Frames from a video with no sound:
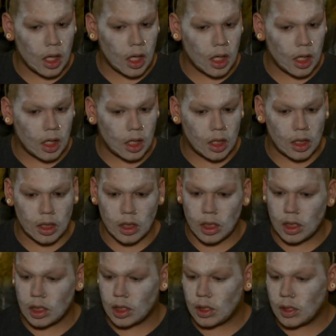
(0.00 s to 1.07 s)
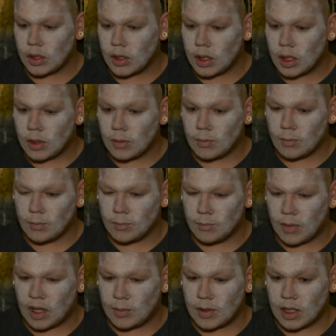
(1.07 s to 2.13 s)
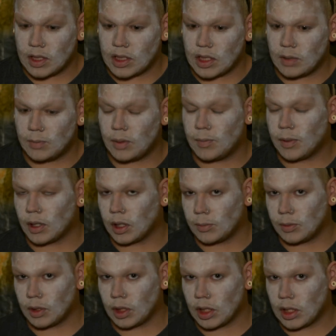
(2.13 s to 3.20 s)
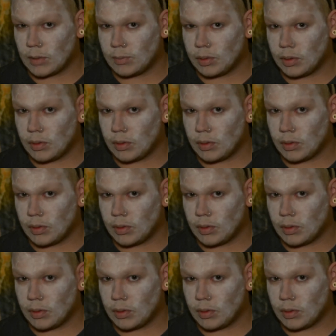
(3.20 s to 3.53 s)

and maybe a deep purple lip.